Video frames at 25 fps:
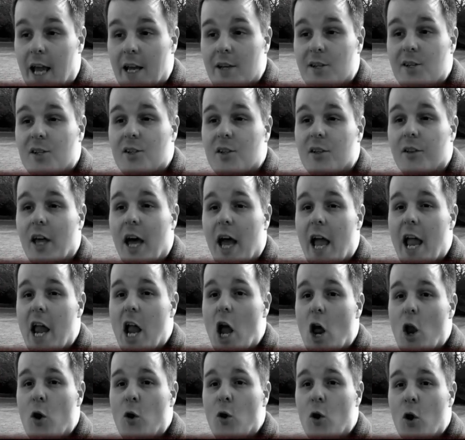Yes,
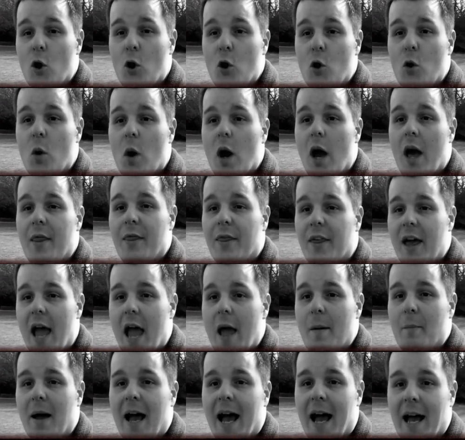they knew
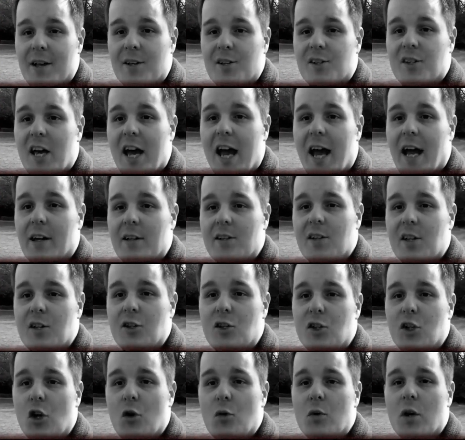them as that,
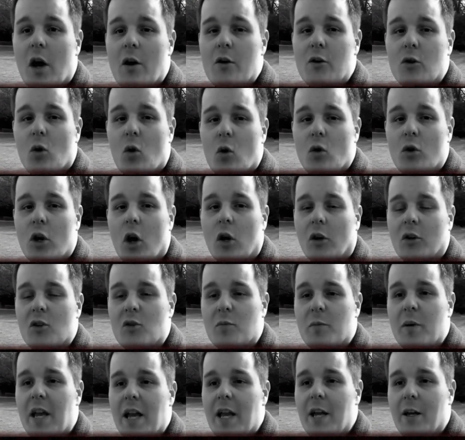as you know your
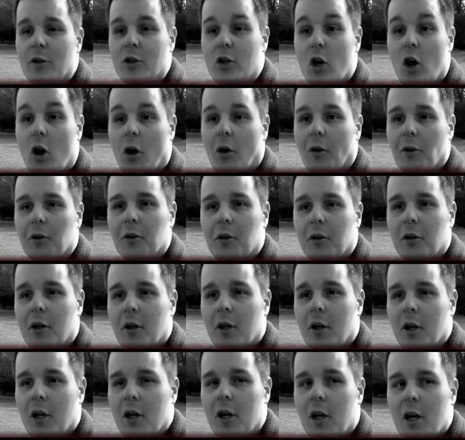god as being God.
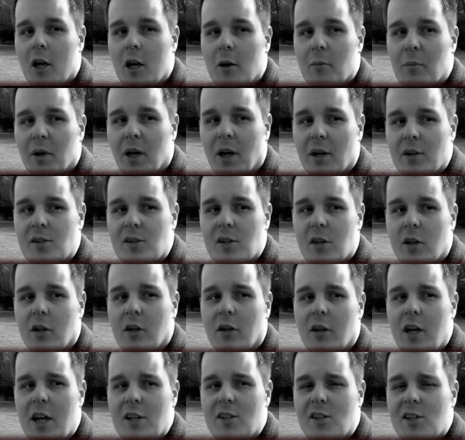But
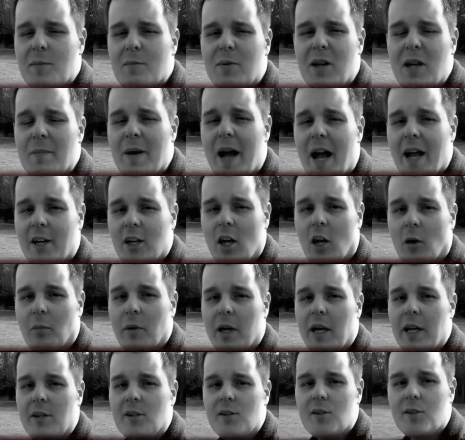it's simply made
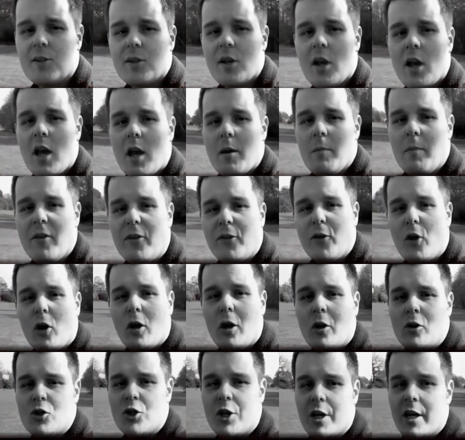up. It's
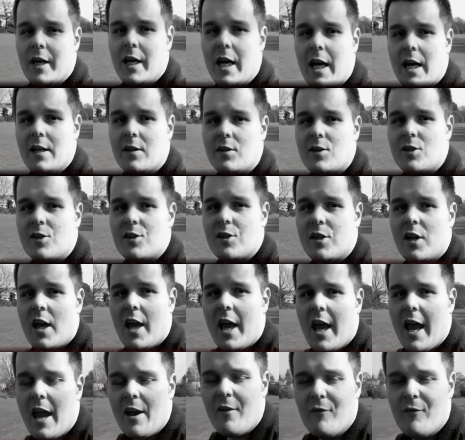mythology. It's